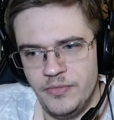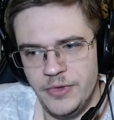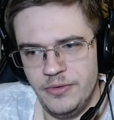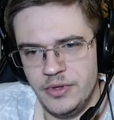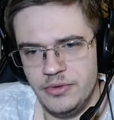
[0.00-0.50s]

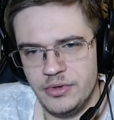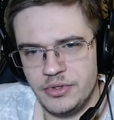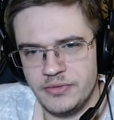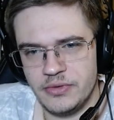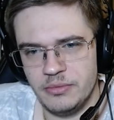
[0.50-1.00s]
And then the
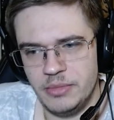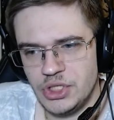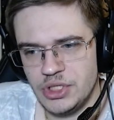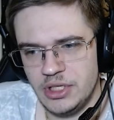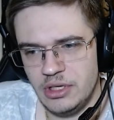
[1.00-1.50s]

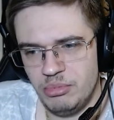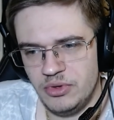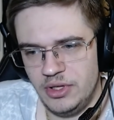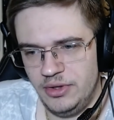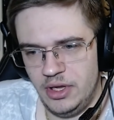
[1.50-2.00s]
transformation
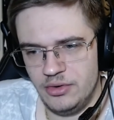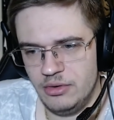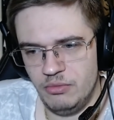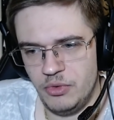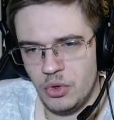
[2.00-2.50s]
happened, and
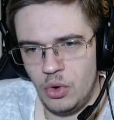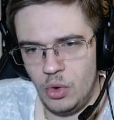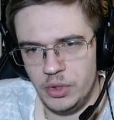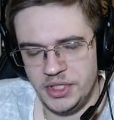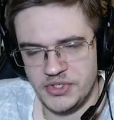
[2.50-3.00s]
Aaron with
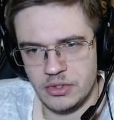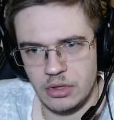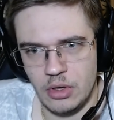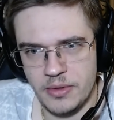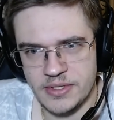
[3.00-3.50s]
all his
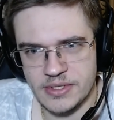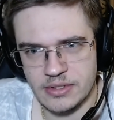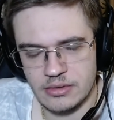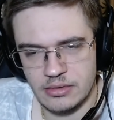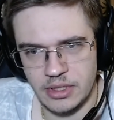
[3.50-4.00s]

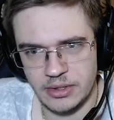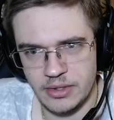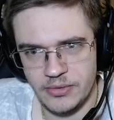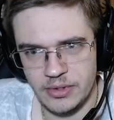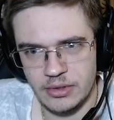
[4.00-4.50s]
clothes, like
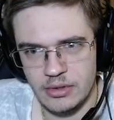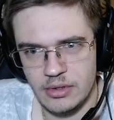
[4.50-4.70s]
nothing.